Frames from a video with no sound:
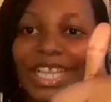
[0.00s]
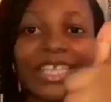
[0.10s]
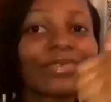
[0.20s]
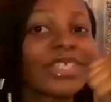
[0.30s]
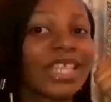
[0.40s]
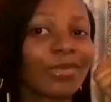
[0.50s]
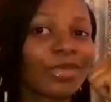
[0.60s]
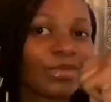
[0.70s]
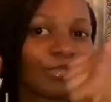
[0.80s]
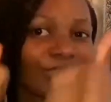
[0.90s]
Give it a thumbs
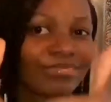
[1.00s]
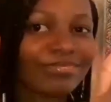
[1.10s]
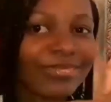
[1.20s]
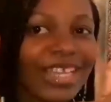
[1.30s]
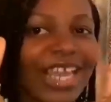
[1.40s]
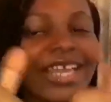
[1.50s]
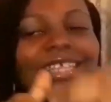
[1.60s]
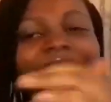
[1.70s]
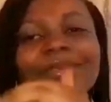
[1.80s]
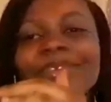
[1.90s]
up. And
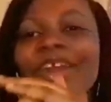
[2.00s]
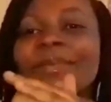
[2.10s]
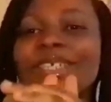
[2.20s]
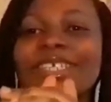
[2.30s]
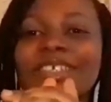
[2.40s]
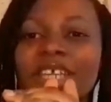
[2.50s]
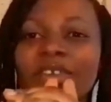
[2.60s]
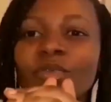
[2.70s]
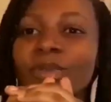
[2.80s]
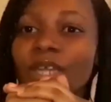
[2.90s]
then subscribe to this
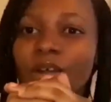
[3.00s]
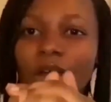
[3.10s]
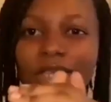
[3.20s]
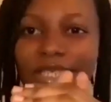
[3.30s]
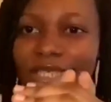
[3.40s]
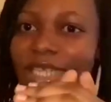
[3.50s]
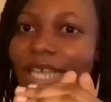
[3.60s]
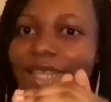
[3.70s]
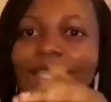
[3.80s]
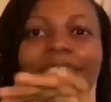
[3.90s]
channel, because
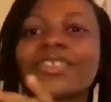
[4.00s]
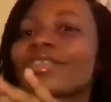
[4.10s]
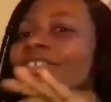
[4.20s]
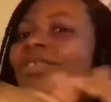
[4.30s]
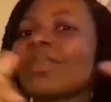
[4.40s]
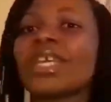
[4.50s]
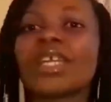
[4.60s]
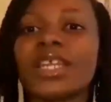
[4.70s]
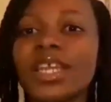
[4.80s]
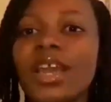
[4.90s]
this is just the
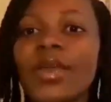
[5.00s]
beginning.